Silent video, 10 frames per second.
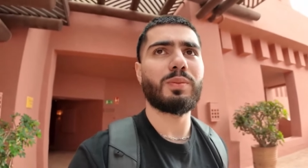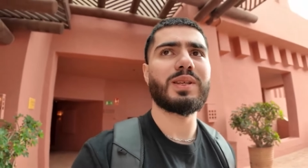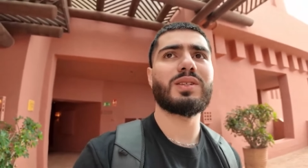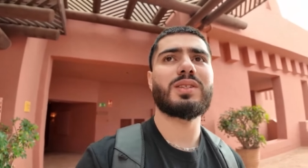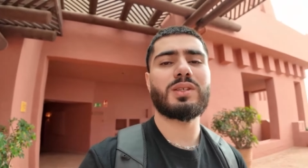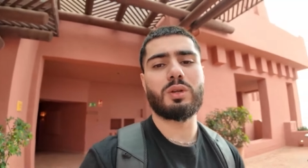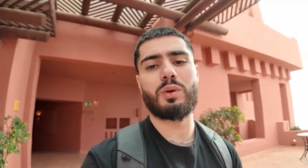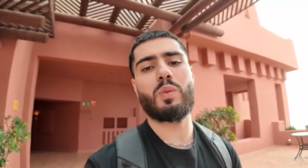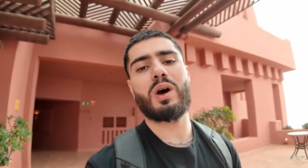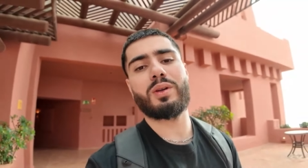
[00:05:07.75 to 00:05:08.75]
The business is
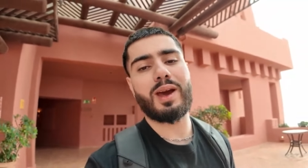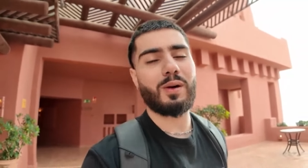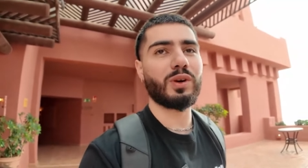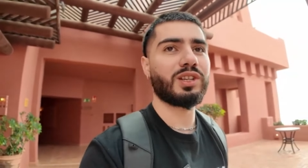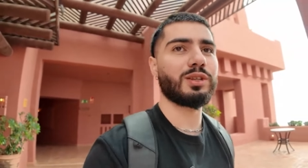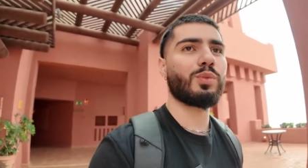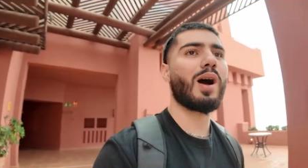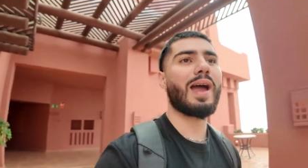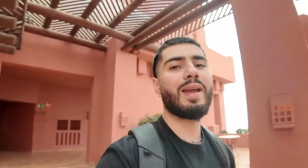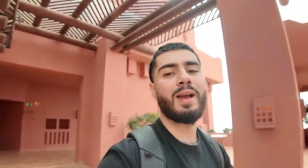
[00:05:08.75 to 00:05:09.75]
doing well now, which is
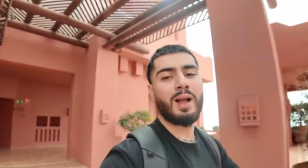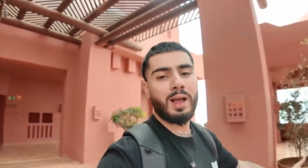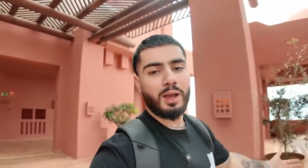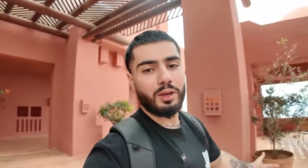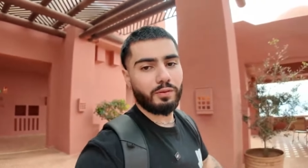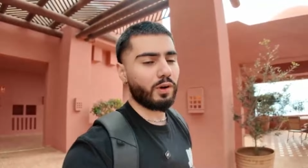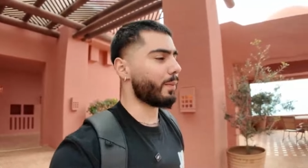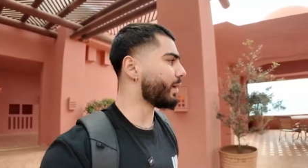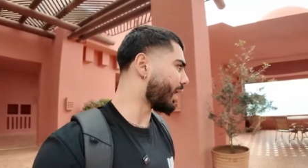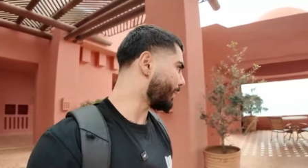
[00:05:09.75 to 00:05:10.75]
why you've
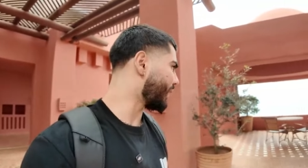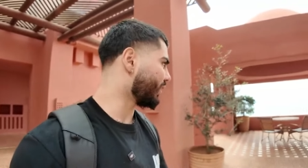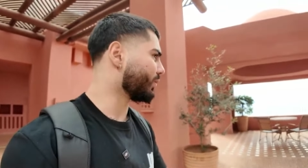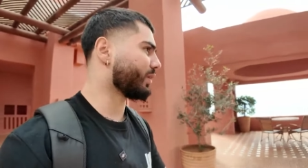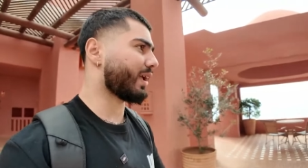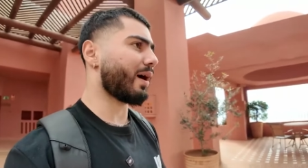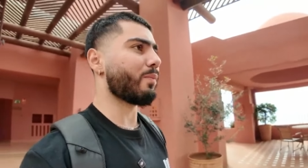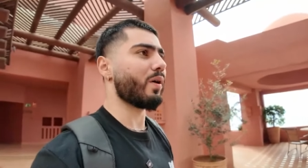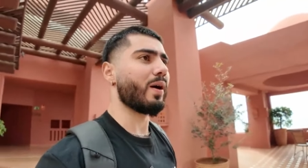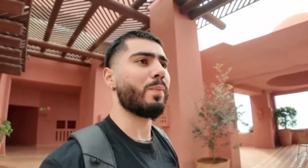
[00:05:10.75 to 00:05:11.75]
got me now picking up the
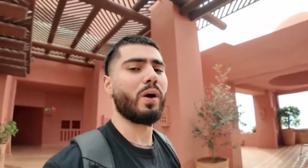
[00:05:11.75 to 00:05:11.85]
camera.